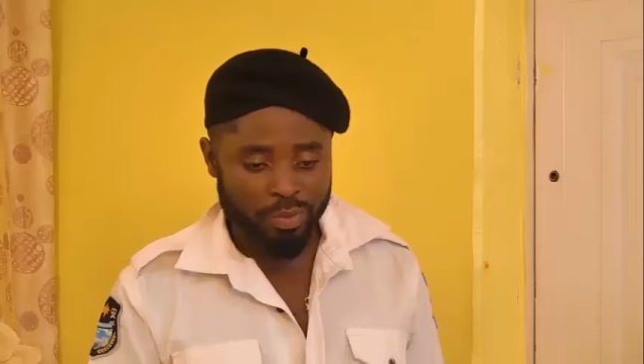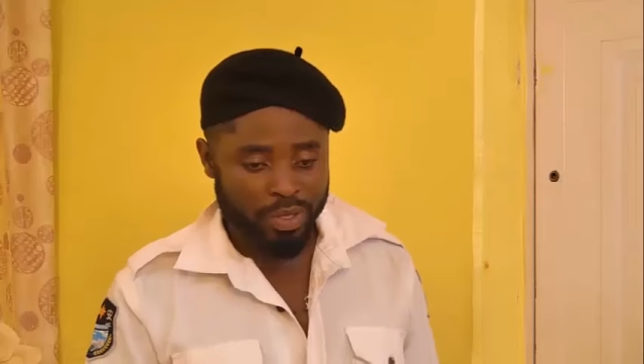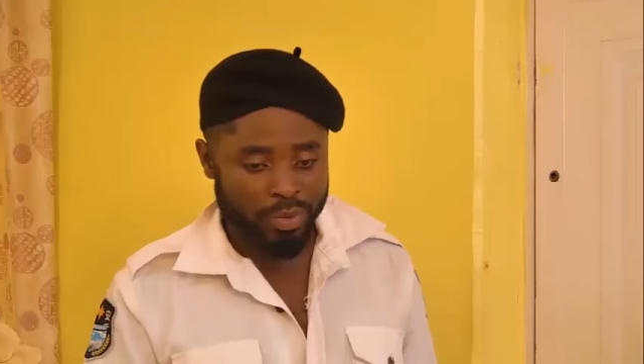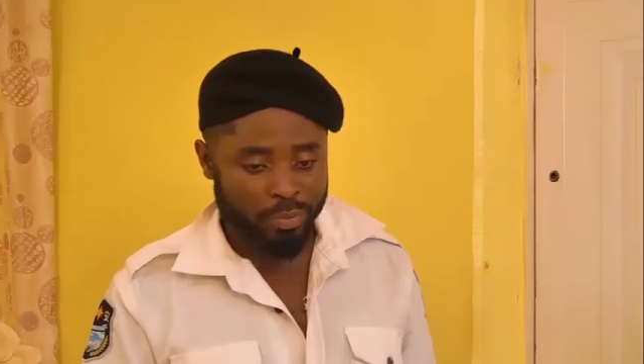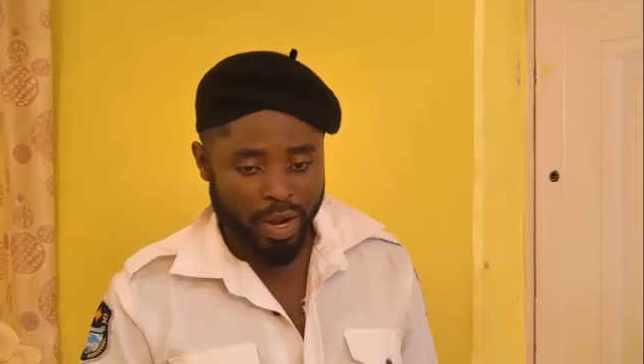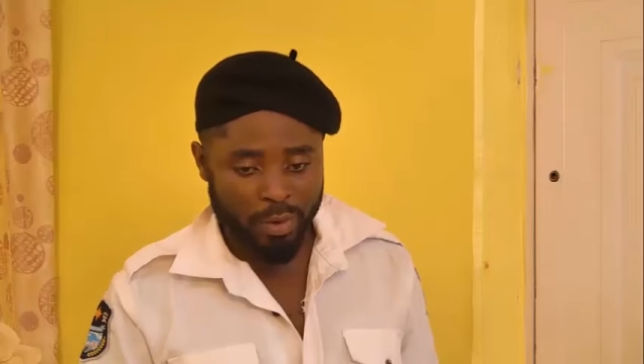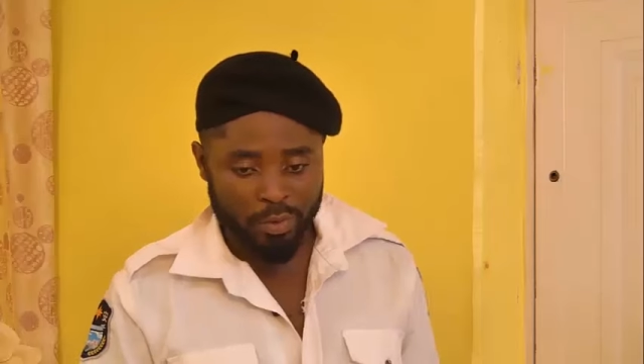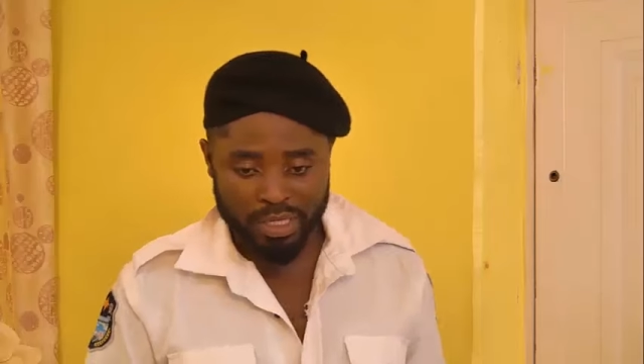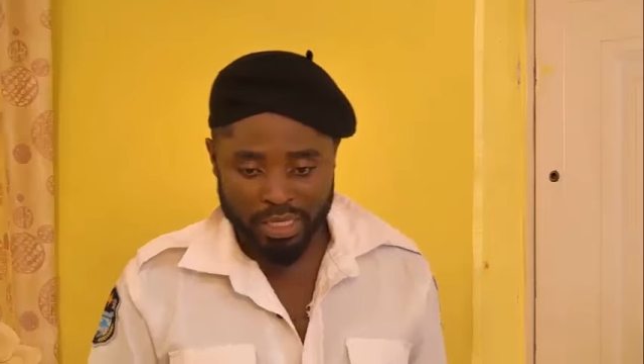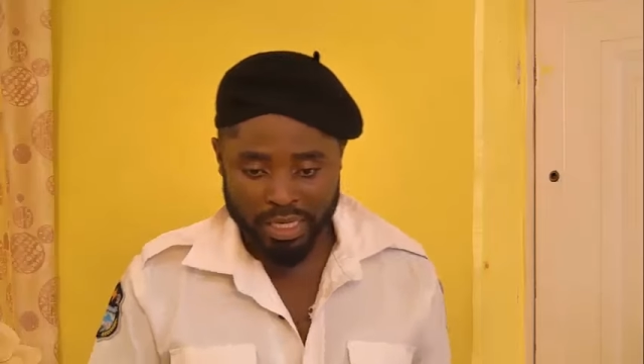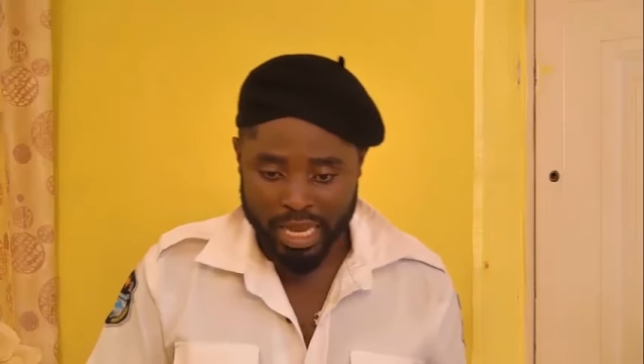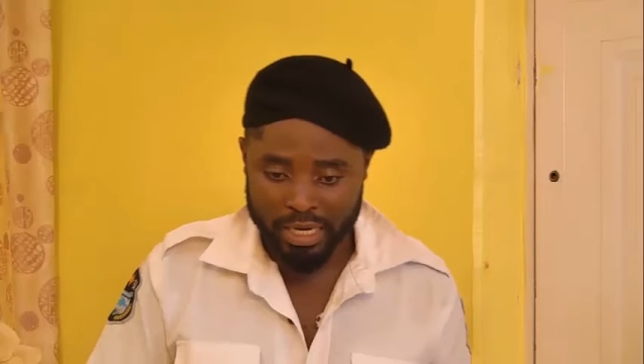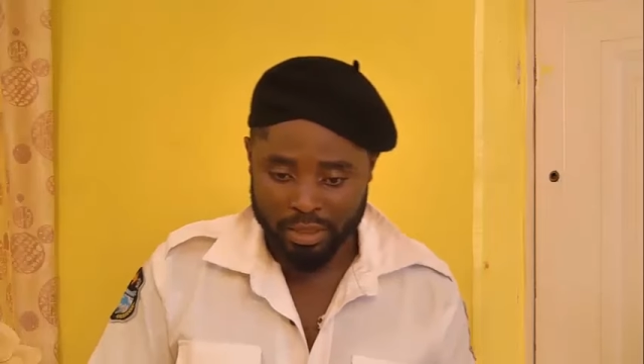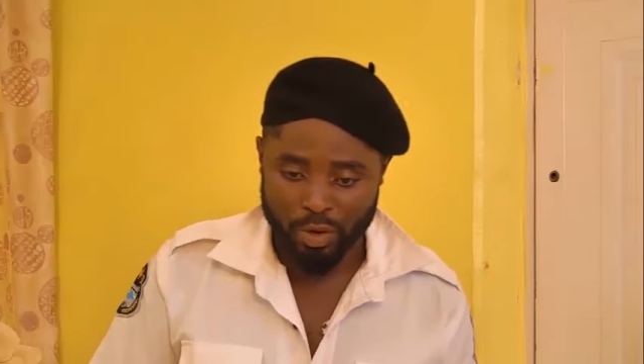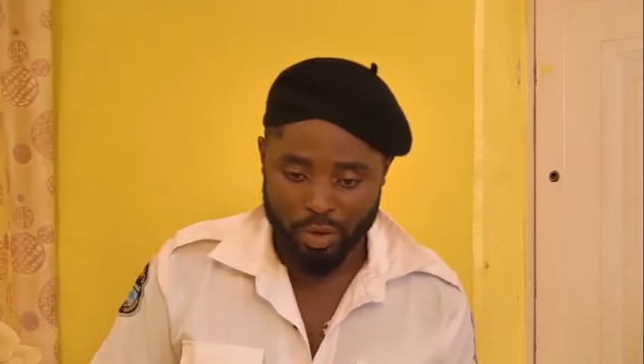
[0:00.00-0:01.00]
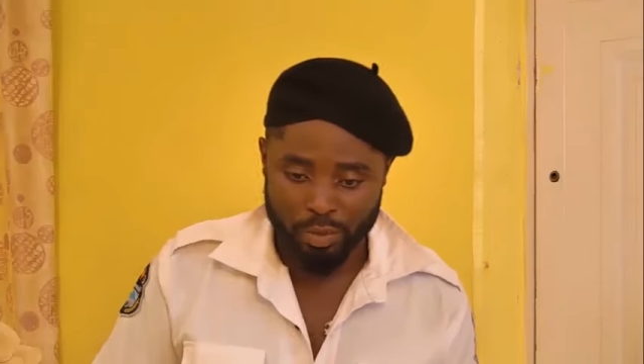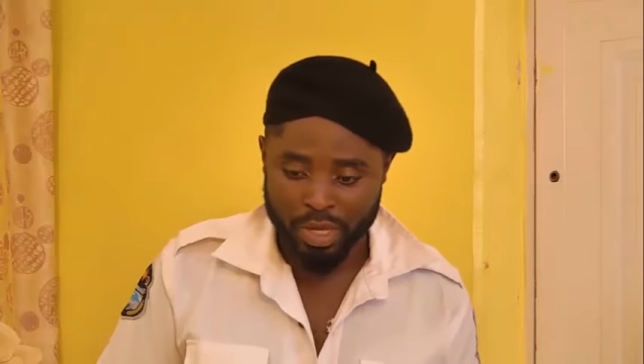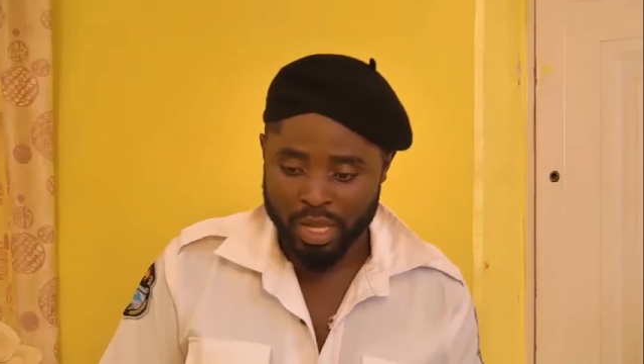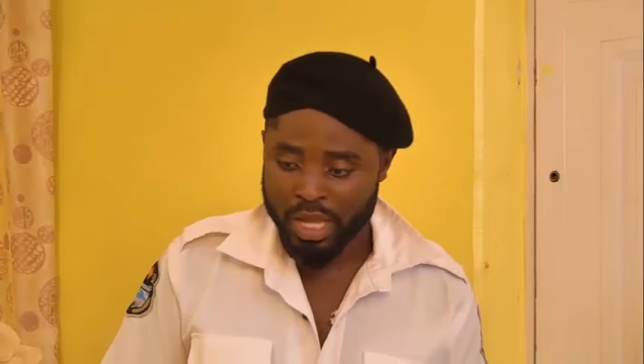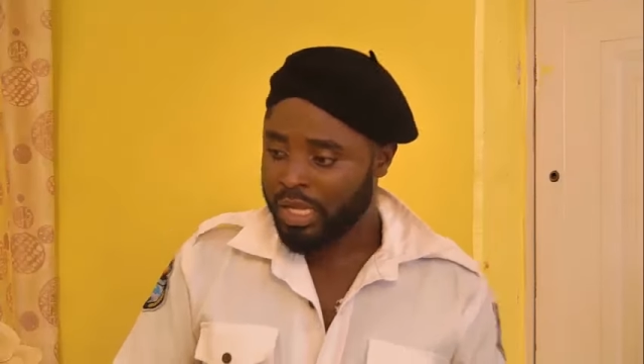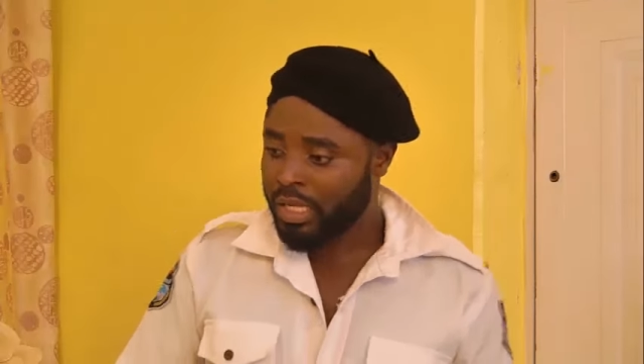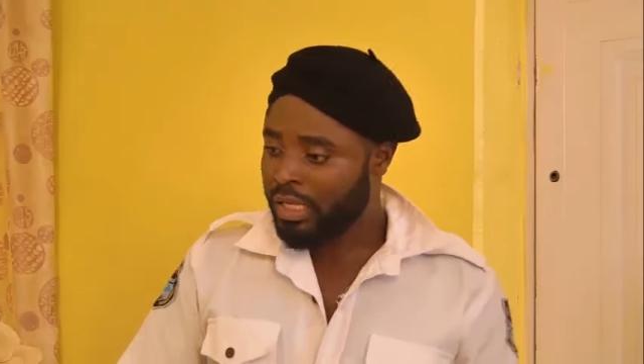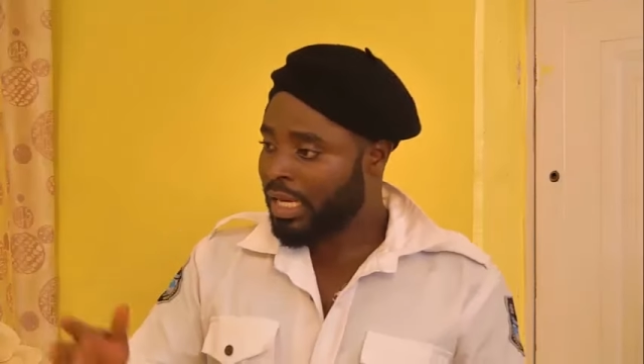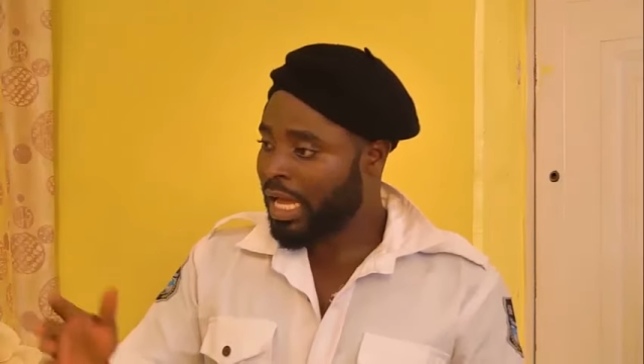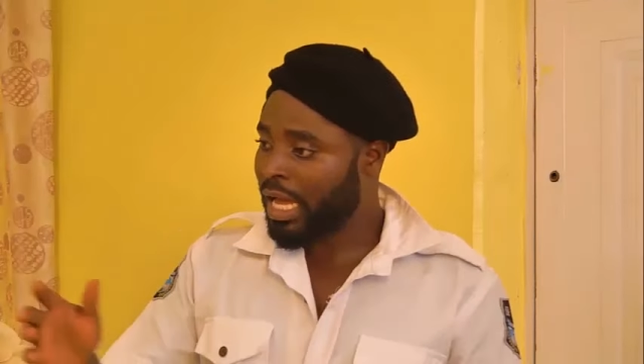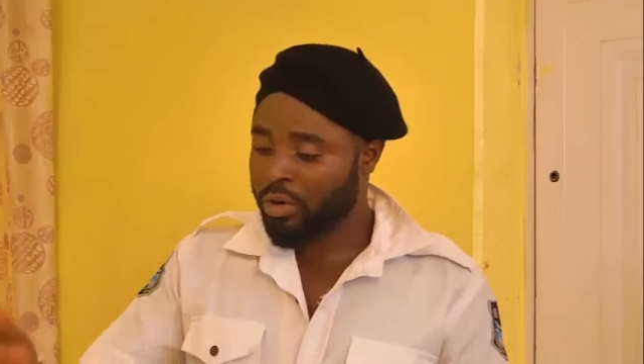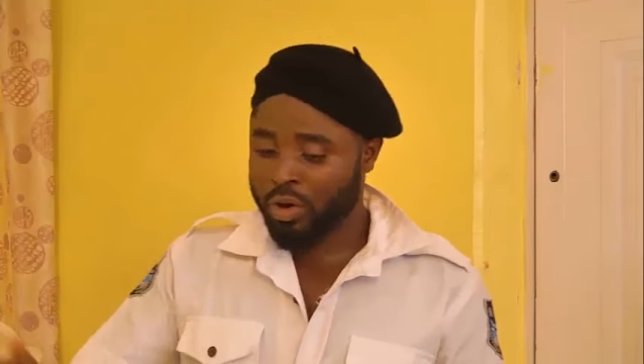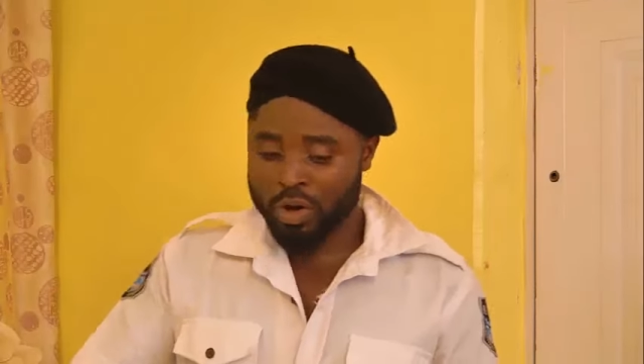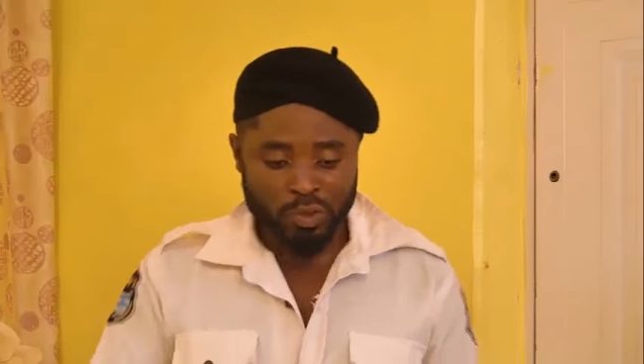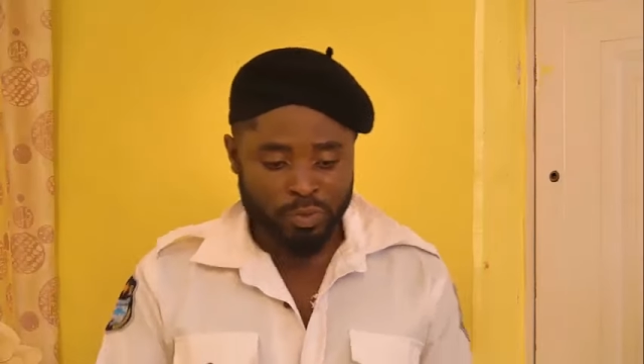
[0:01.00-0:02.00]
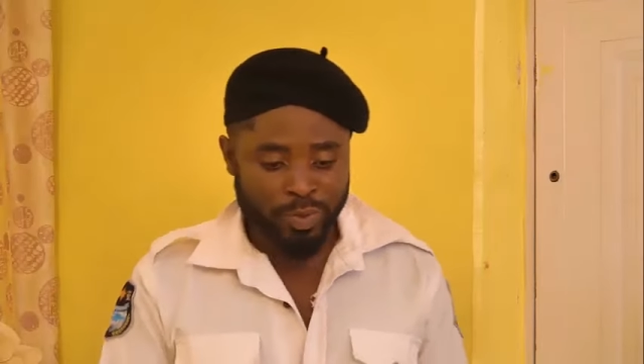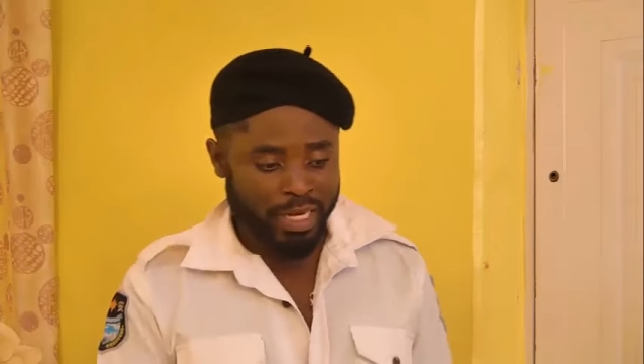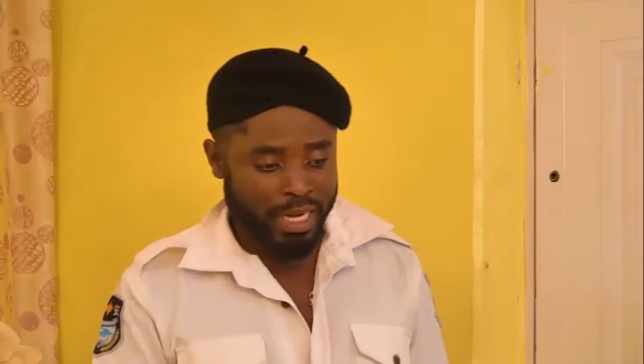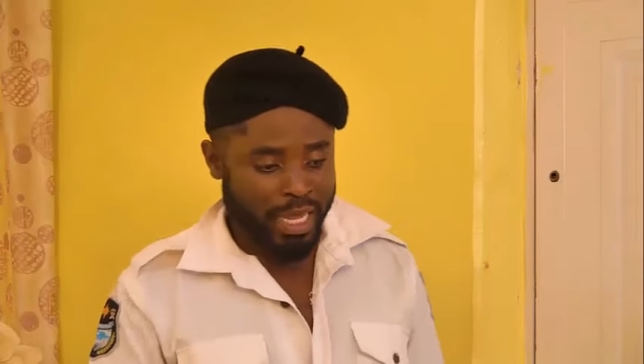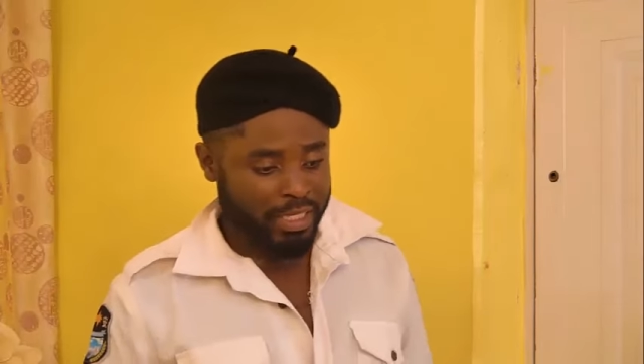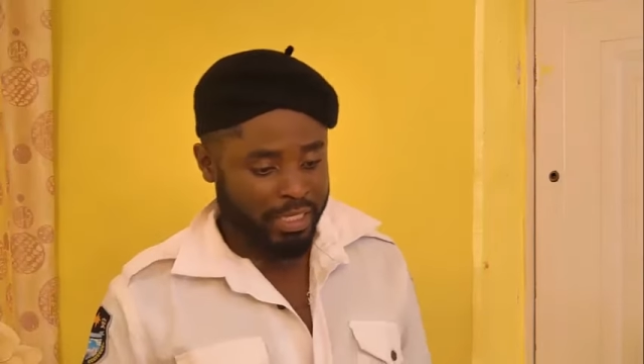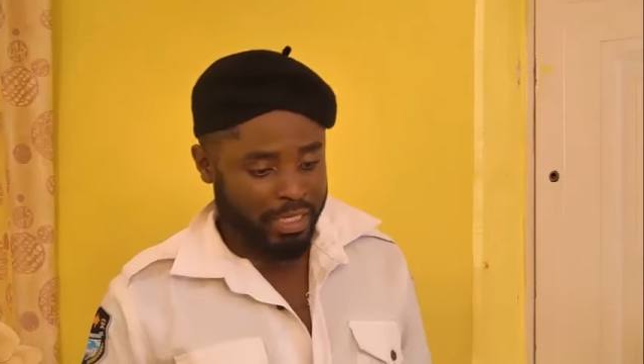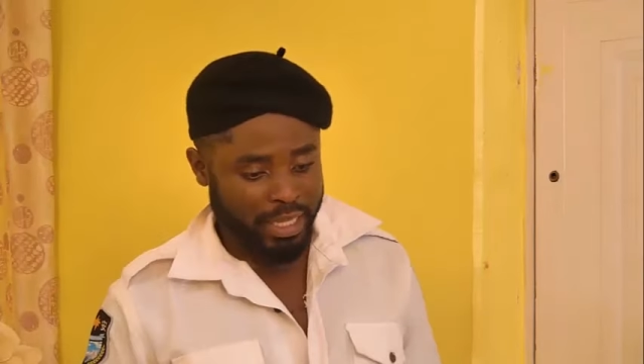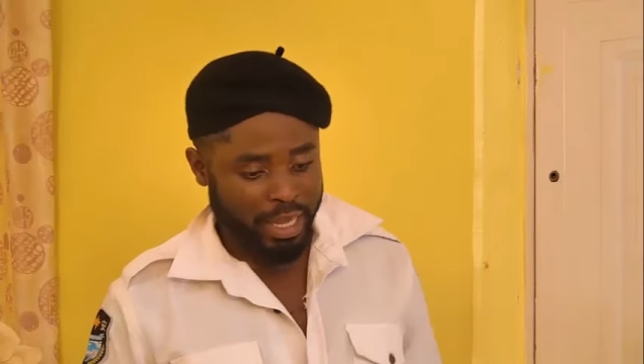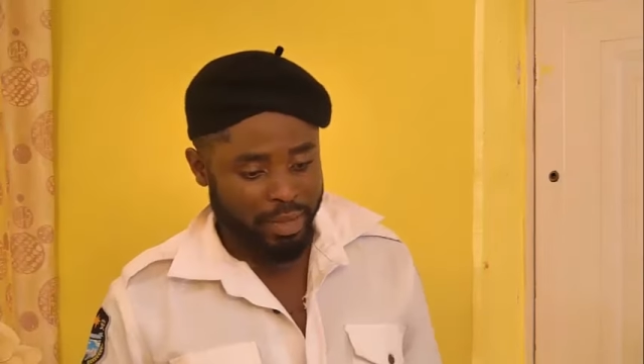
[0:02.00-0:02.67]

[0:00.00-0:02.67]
will be my where they carry come. Now your husband and I get